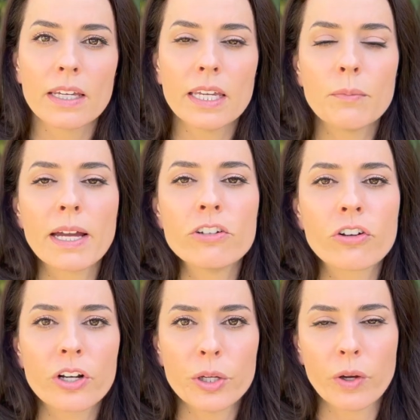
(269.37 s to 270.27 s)
In my
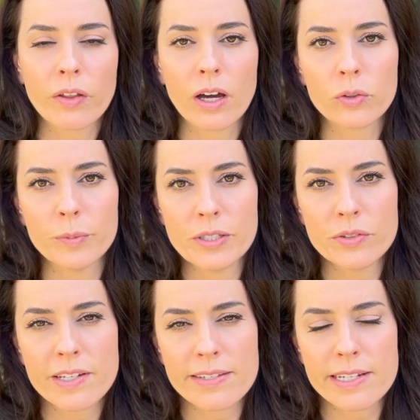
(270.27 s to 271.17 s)
journey with
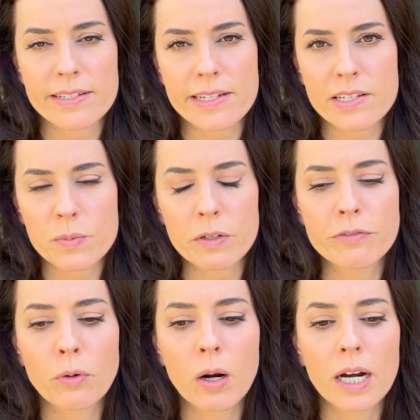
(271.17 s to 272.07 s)
autoimmune diseases
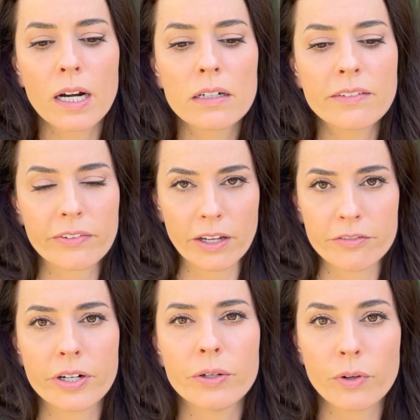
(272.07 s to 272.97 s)
before discovering